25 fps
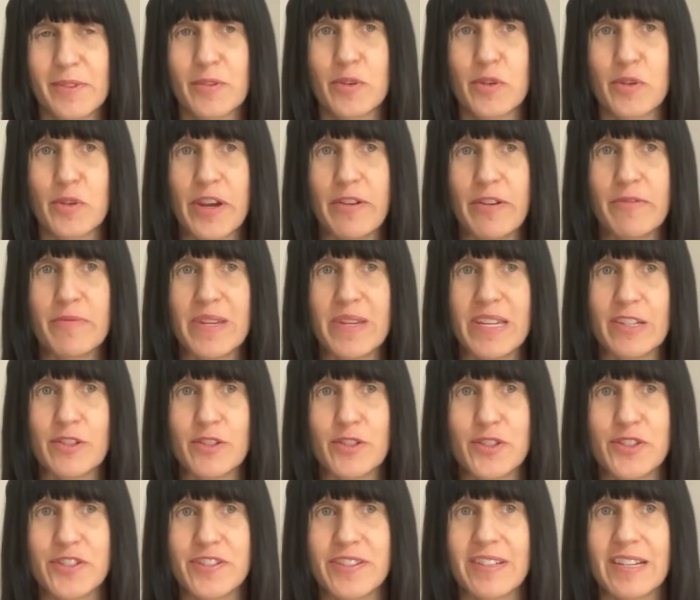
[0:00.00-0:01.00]
You have me
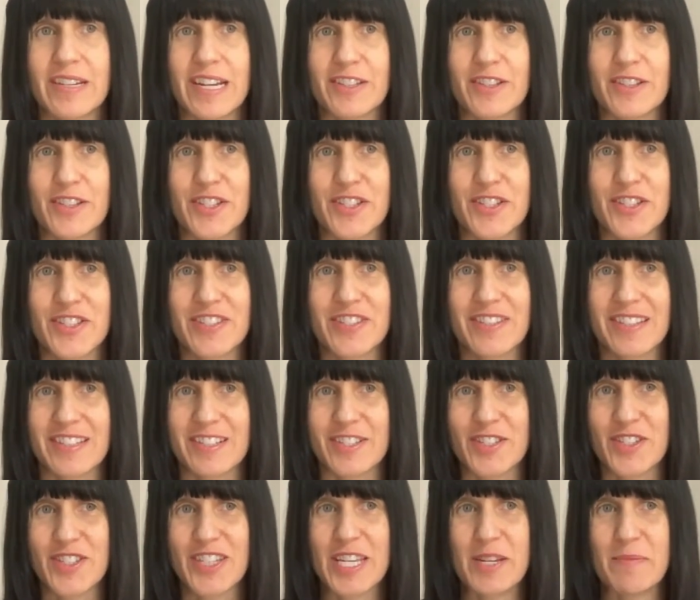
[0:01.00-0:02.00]
interested on the
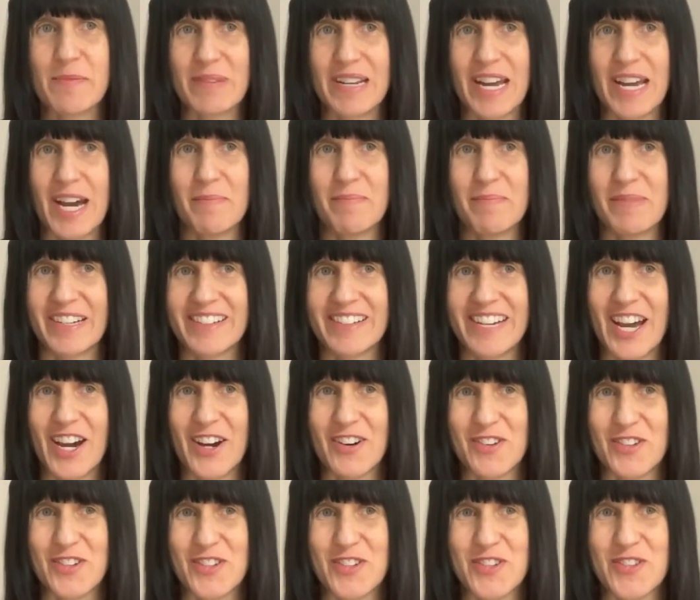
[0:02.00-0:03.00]
sleep topic
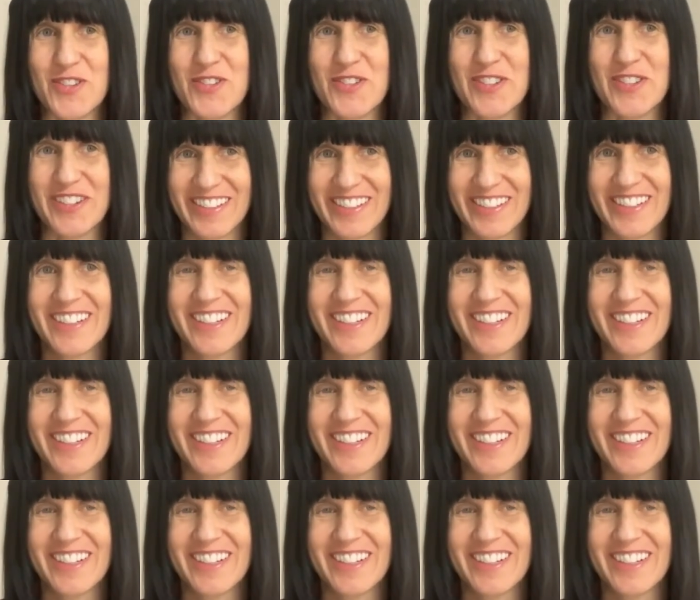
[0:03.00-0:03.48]
now too.